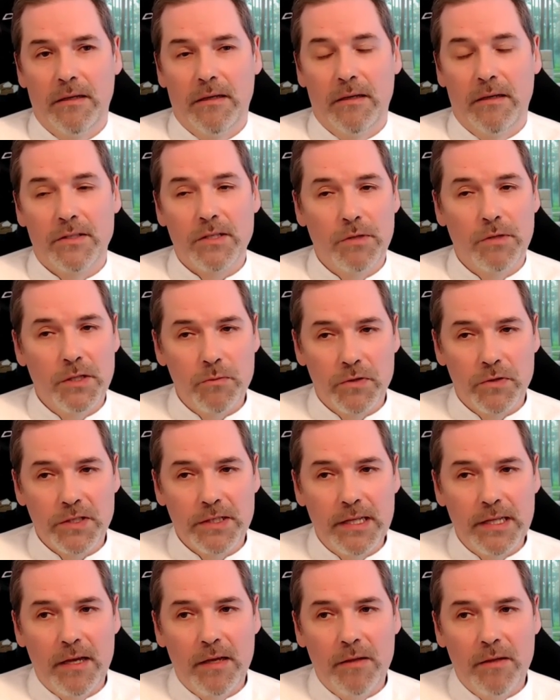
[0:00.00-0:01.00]
So this was
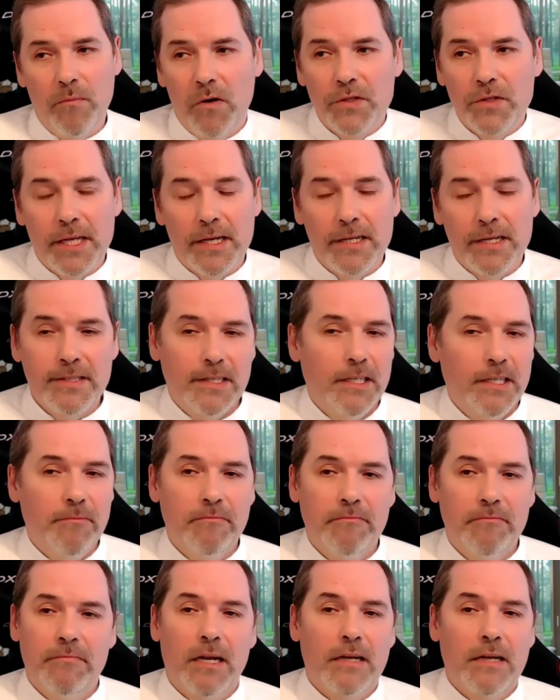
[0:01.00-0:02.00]
the most
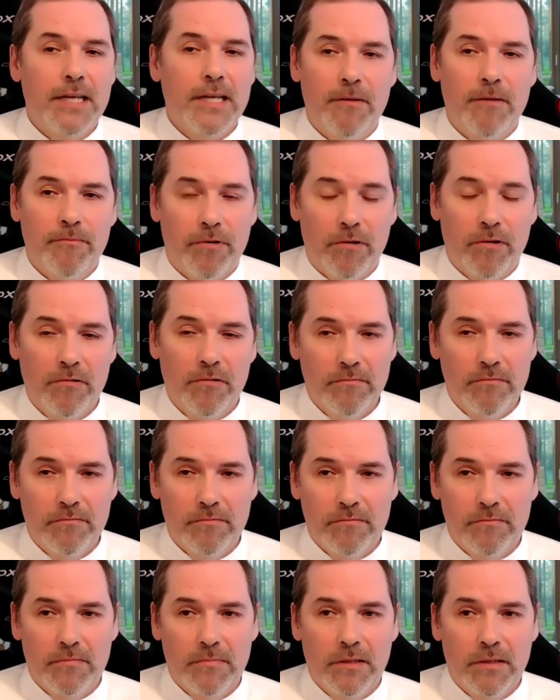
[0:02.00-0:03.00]
extreme example
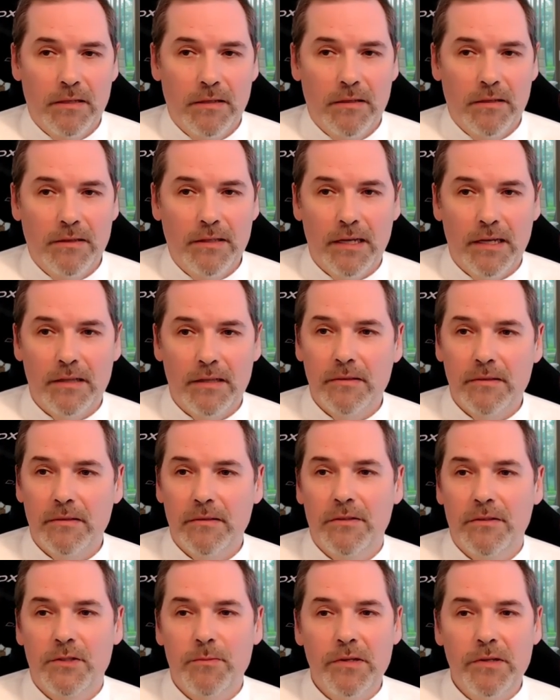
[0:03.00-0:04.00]
that
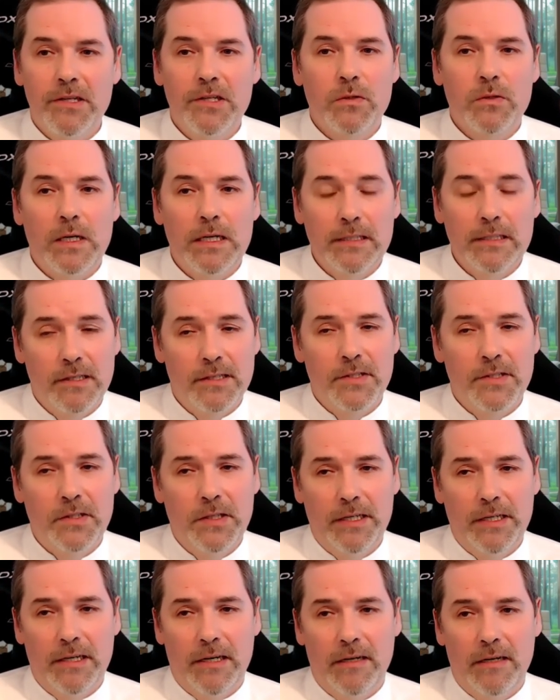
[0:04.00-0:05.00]
spiritual
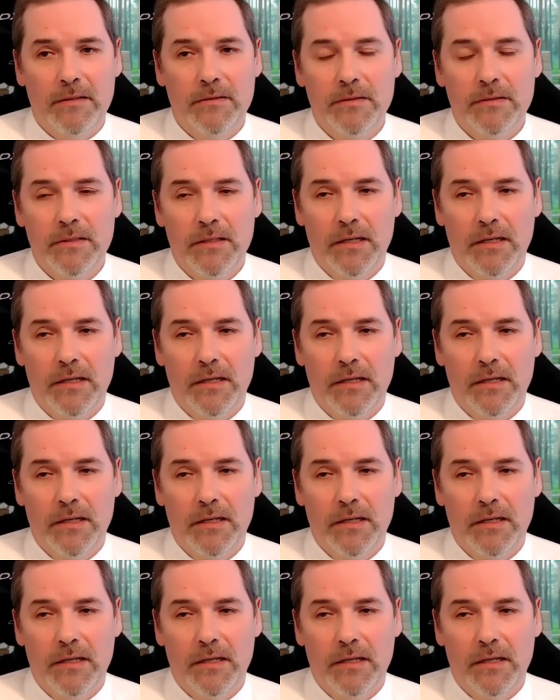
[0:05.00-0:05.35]
energetical